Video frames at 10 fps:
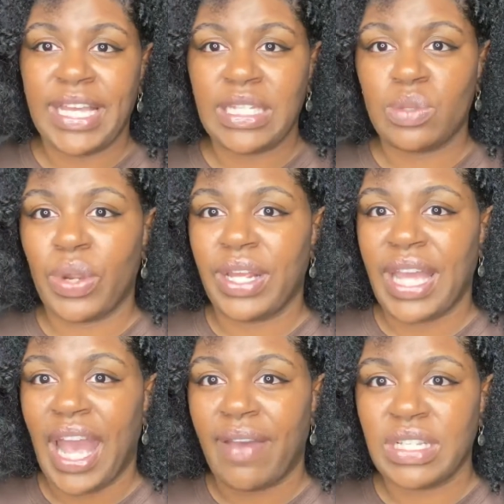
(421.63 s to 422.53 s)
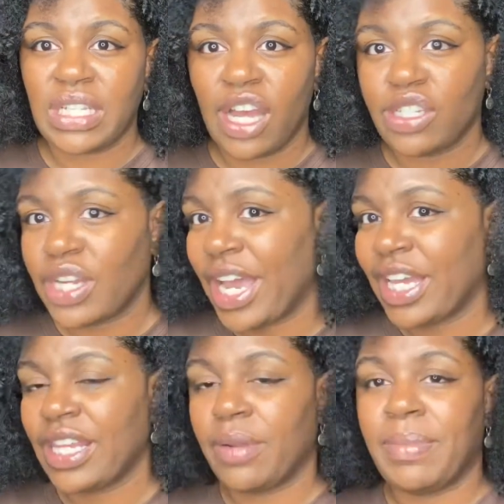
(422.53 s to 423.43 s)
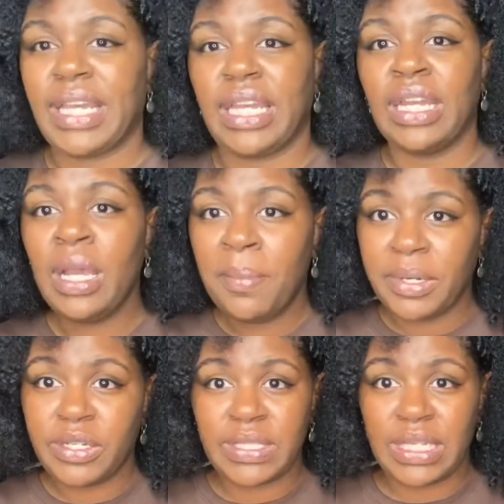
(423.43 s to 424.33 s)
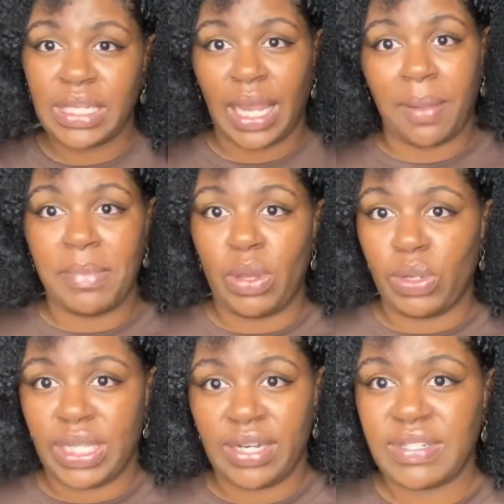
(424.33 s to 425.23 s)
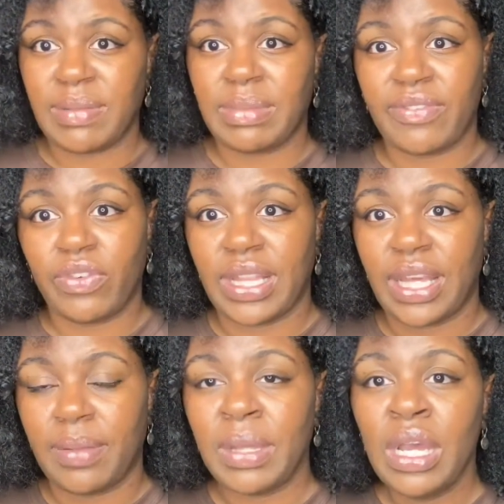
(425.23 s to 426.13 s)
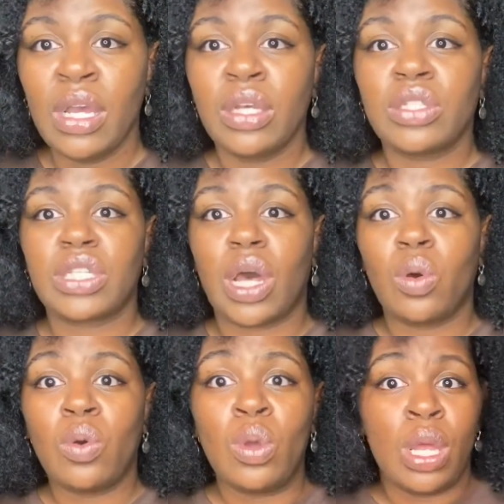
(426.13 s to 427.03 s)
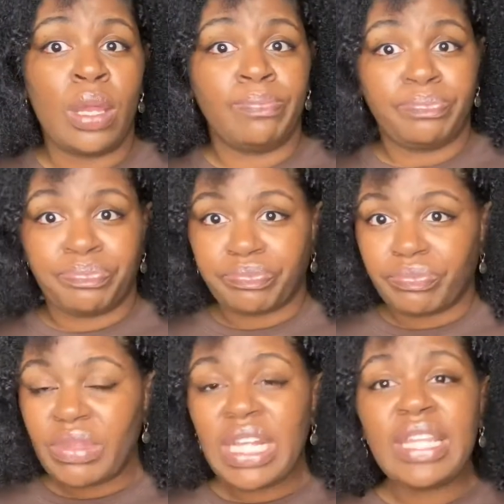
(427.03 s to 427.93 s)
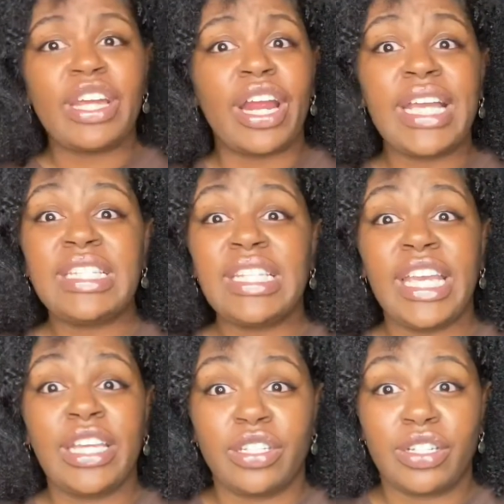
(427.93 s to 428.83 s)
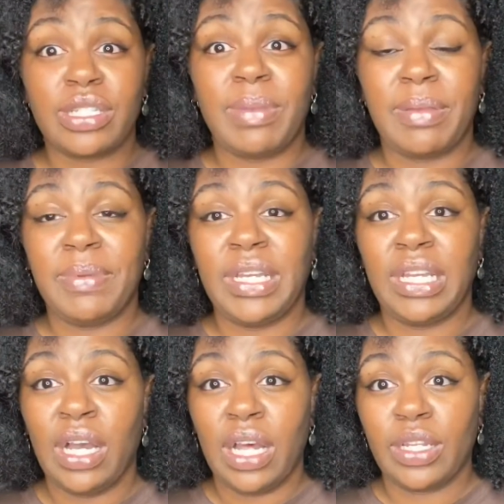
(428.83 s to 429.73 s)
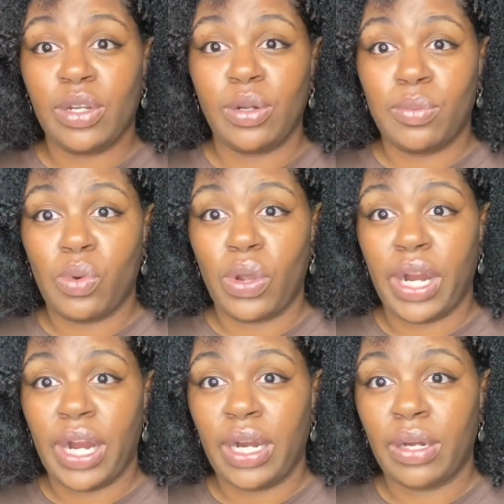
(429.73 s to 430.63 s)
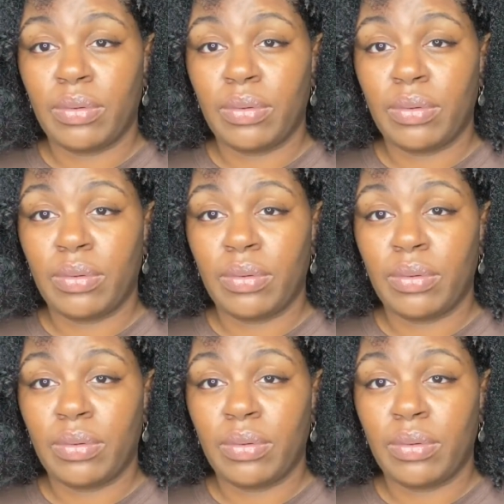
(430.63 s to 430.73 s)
where they have this contract and they're producing like $1 million of something for them. So their AC handlers may be a little more,